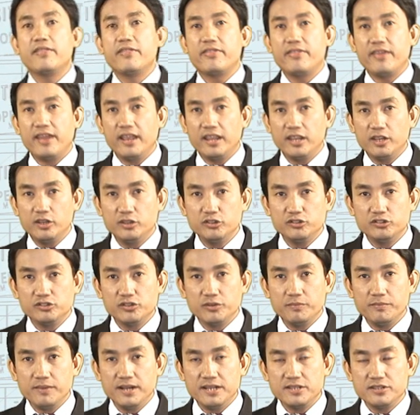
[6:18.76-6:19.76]
Thank you
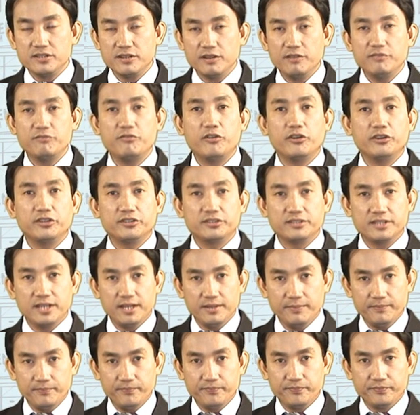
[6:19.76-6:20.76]
so much for your
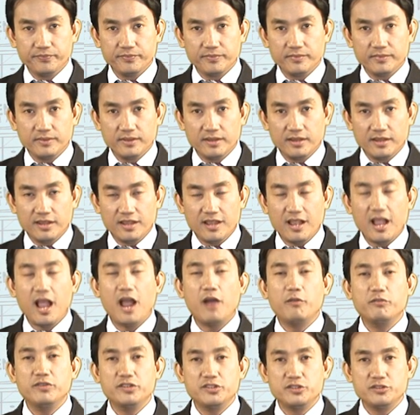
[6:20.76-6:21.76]
time.
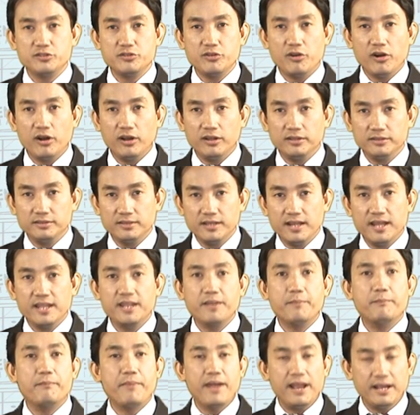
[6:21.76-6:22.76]
I wish you all
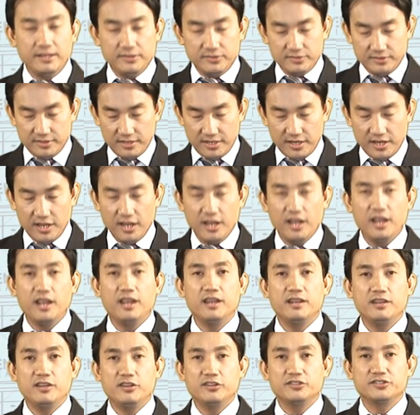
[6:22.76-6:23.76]
the best
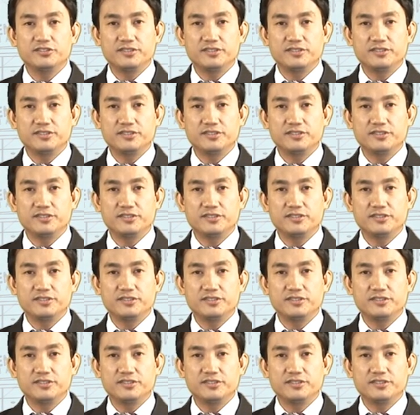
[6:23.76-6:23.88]
in your